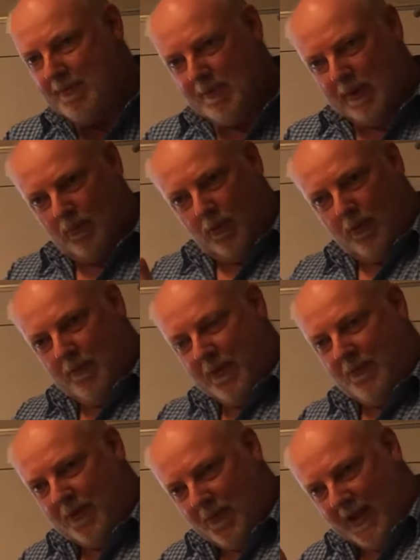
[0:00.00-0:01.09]
Maybe a bit more, we,
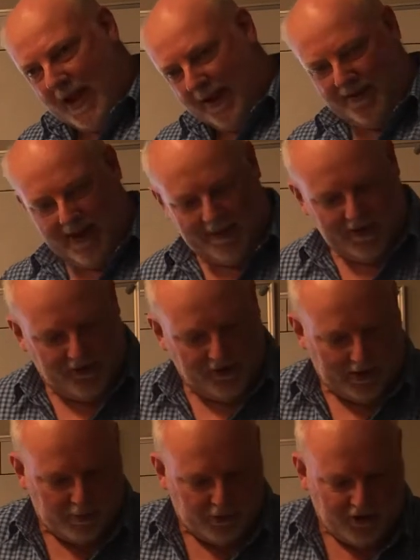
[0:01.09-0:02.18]
we, we, can't date these
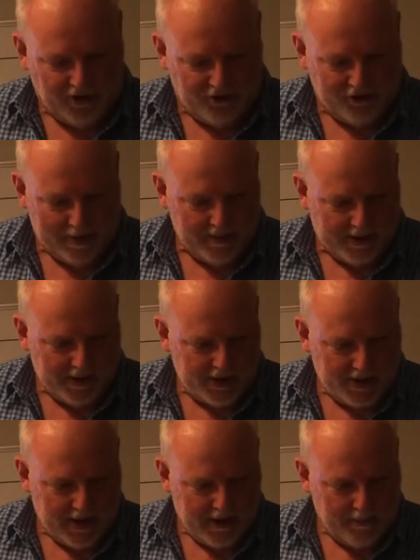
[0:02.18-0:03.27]
things precisely, but
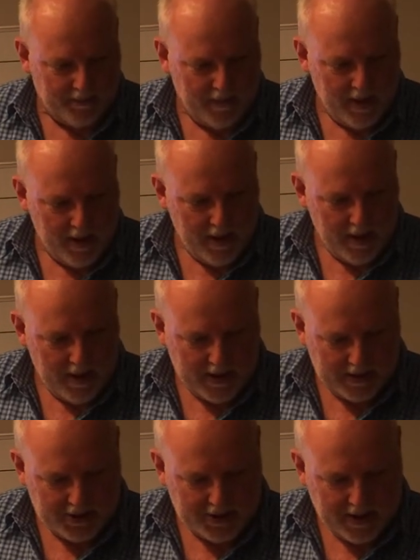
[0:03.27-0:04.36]
it's, um,
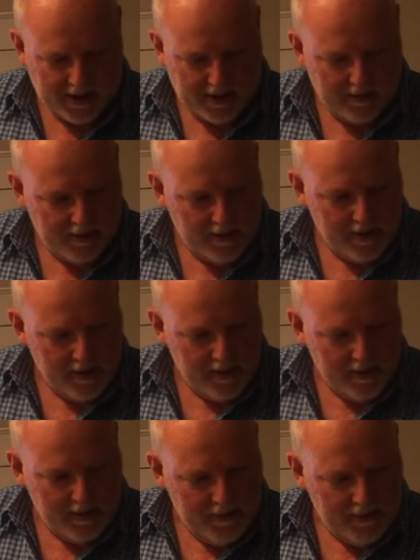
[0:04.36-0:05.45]
it's uh,
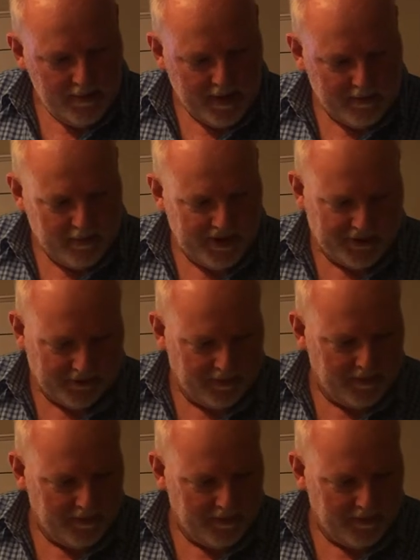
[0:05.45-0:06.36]
pretty impressive.